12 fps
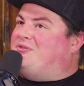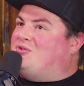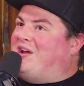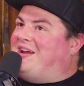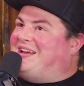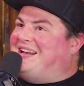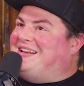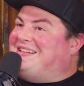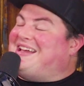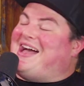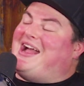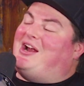drank an
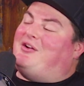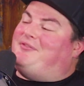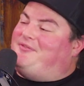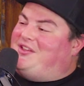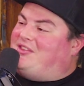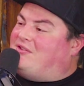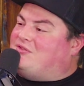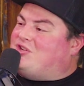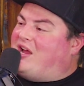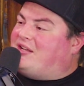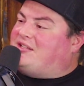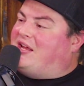entire fifth of
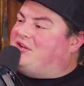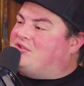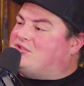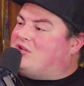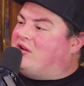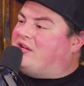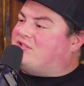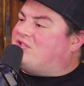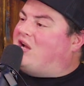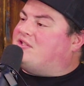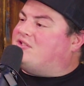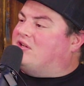Jack Daniels during his
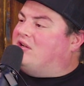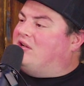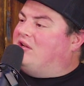concert.